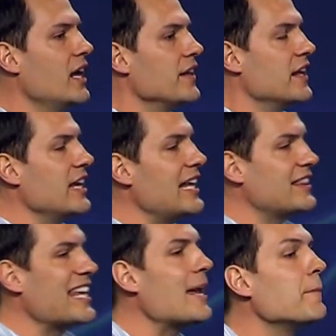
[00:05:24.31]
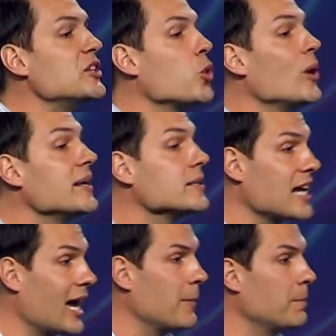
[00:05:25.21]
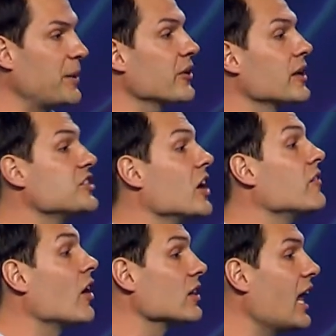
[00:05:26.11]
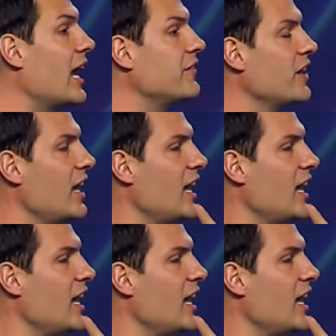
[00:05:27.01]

the, the in-between time periods of our life,